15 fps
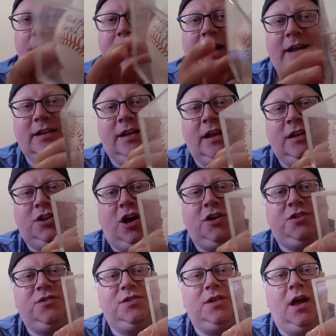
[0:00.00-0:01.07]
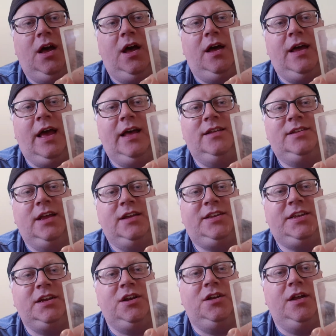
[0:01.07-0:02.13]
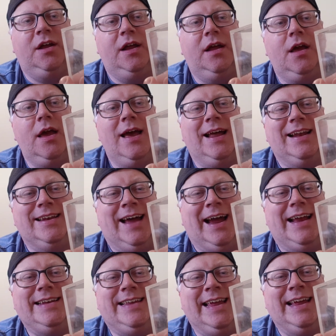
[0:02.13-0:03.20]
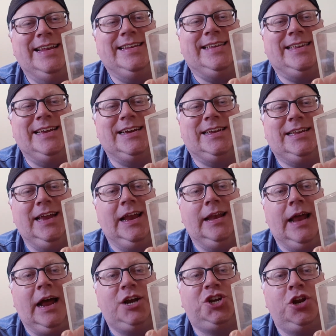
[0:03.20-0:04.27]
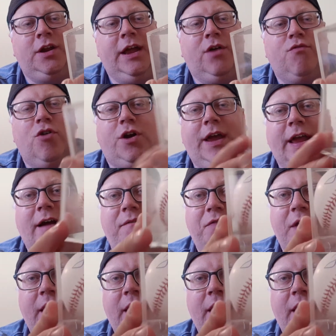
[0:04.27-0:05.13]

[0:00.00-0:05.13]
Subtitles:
that is also has the 1960 National League Rookie of the